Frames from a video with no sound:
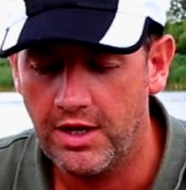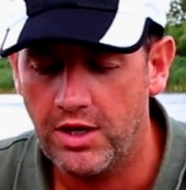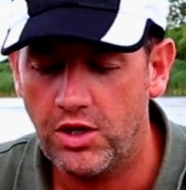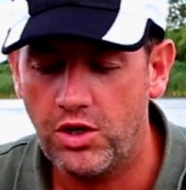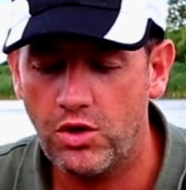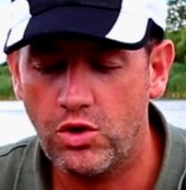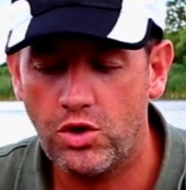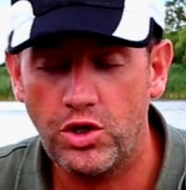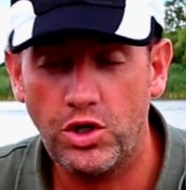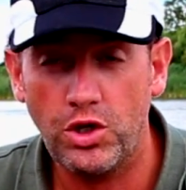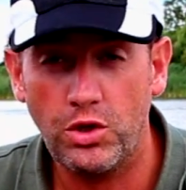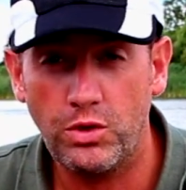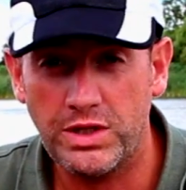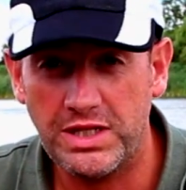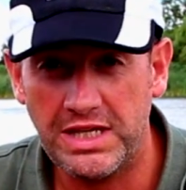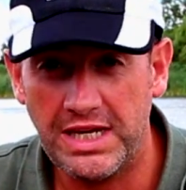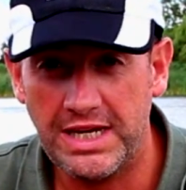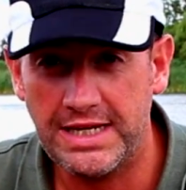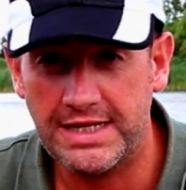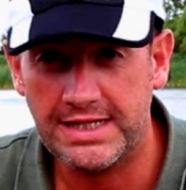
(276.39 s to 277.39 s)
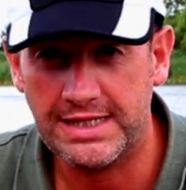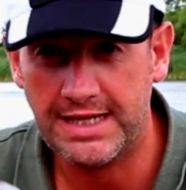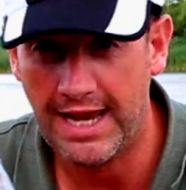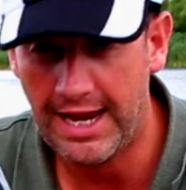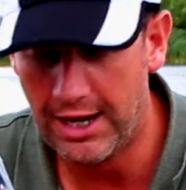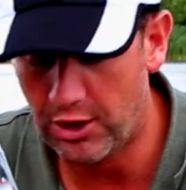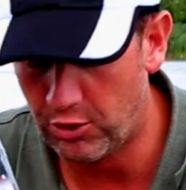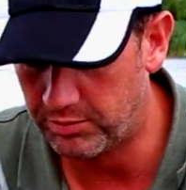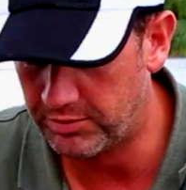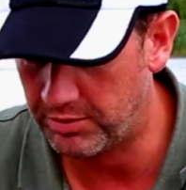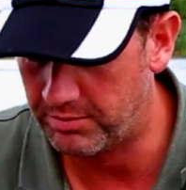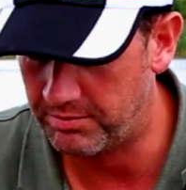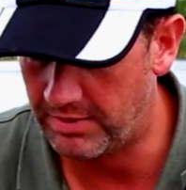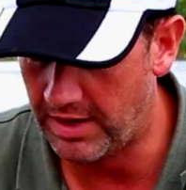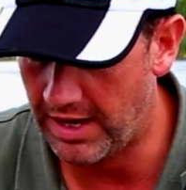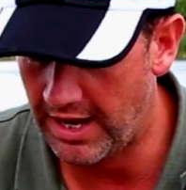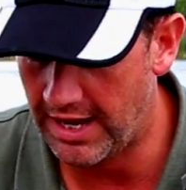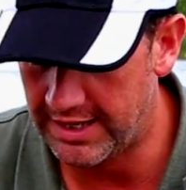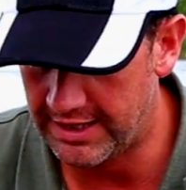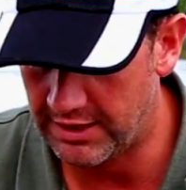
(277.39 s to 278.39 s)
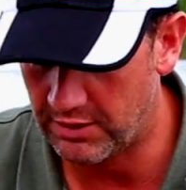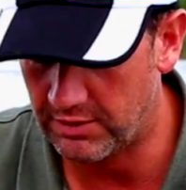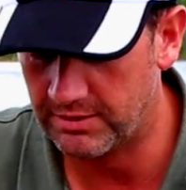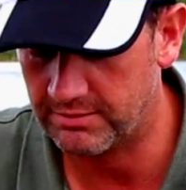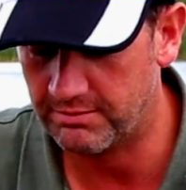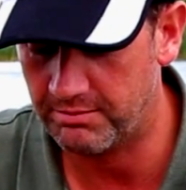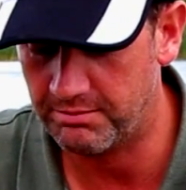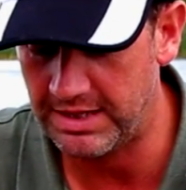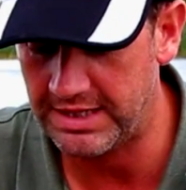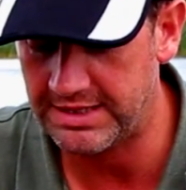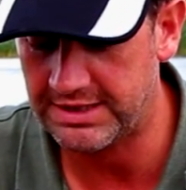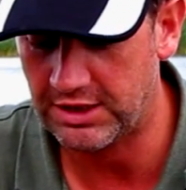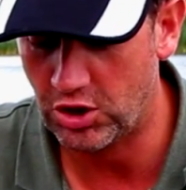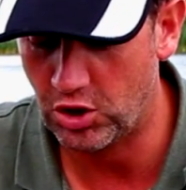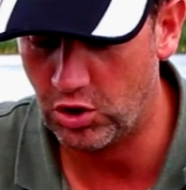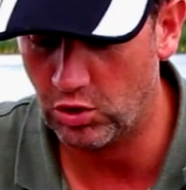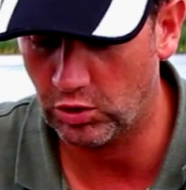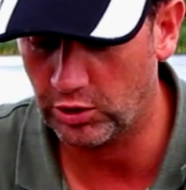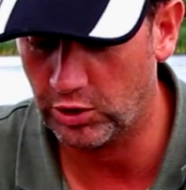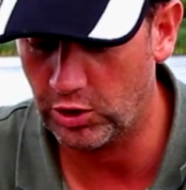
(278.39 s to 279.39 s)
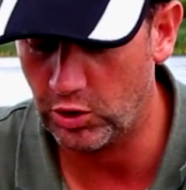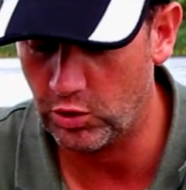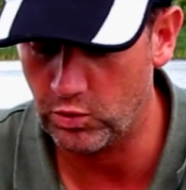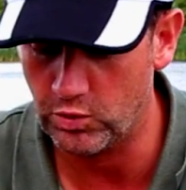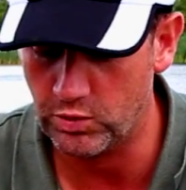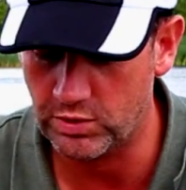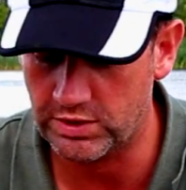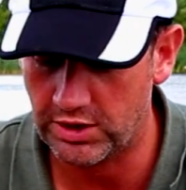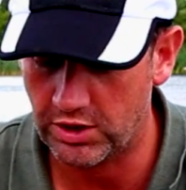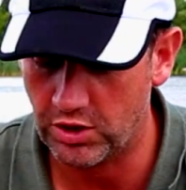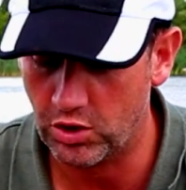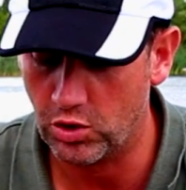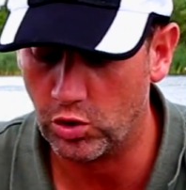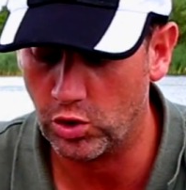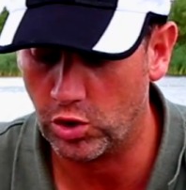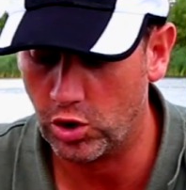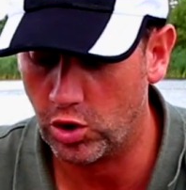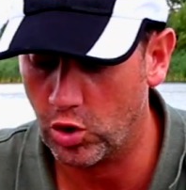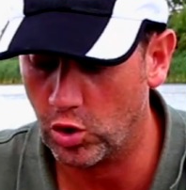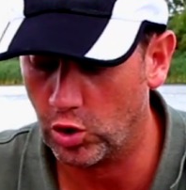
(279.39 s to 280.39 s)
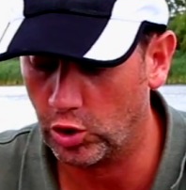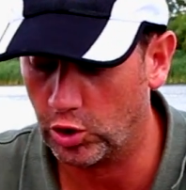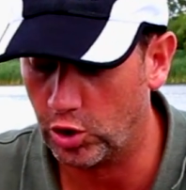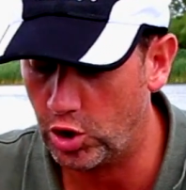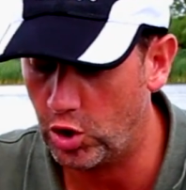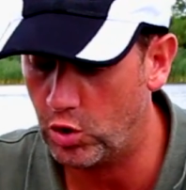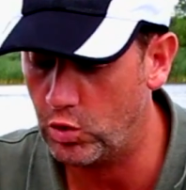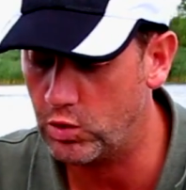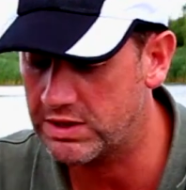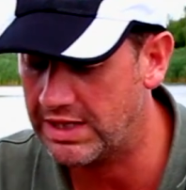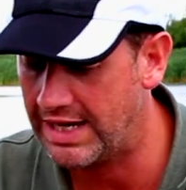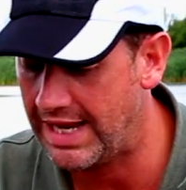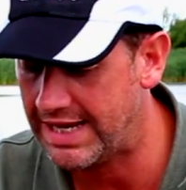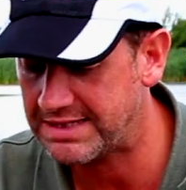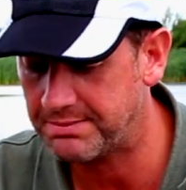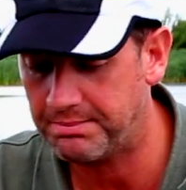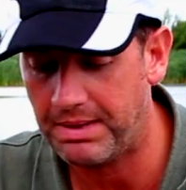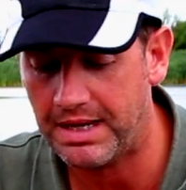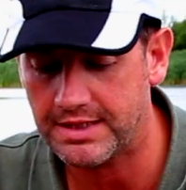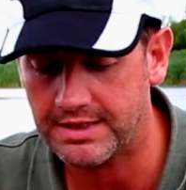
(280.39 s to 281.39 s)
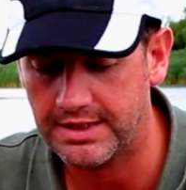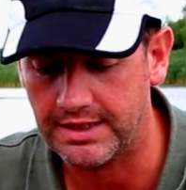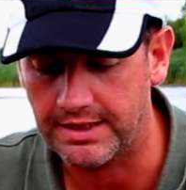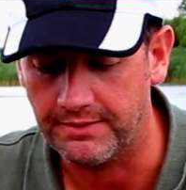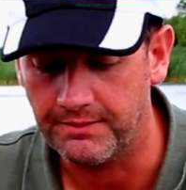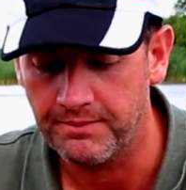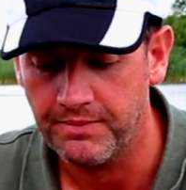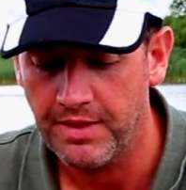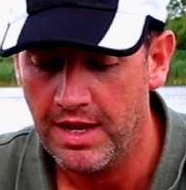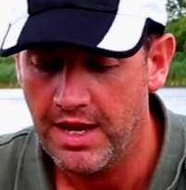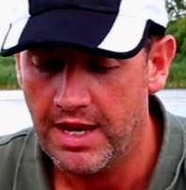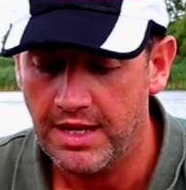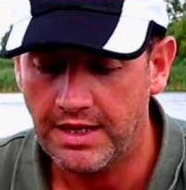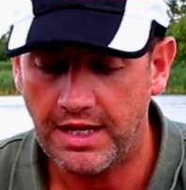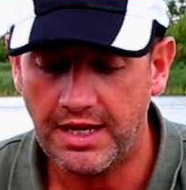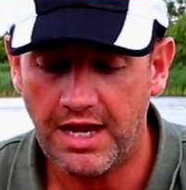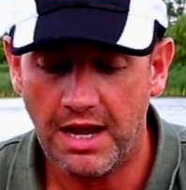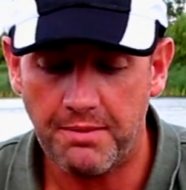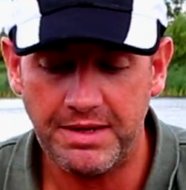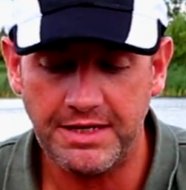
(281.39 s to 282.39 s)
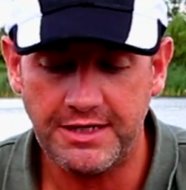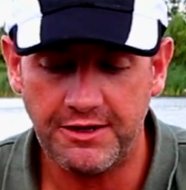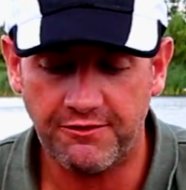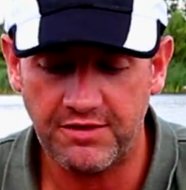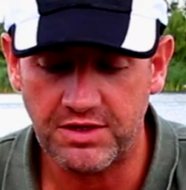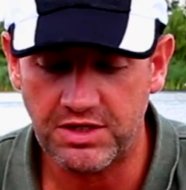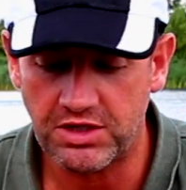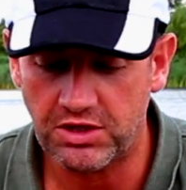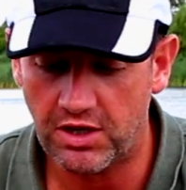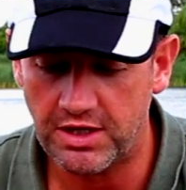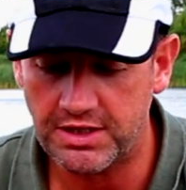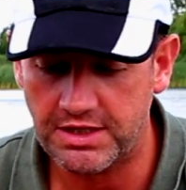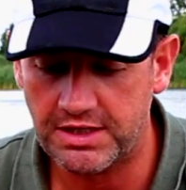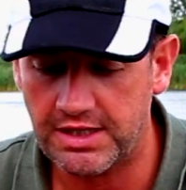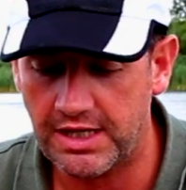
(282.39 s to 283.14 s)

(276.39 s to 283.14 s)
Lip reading: you can use these to help them, and it means that you'll use less putty. They come in different sizes.